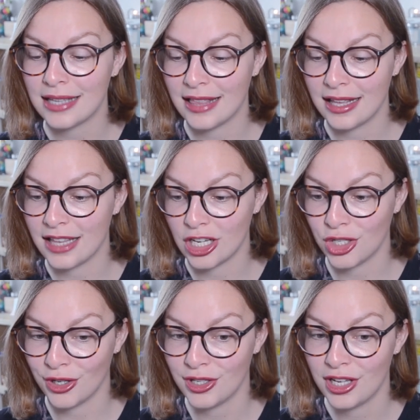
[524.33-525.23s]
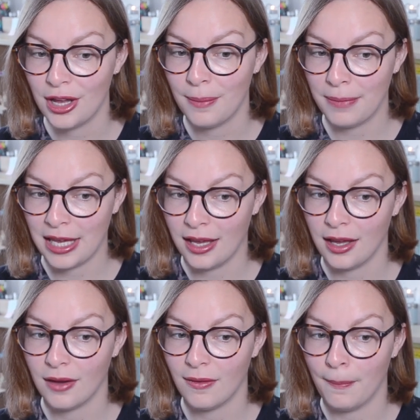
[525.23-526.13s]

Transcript: I think there should be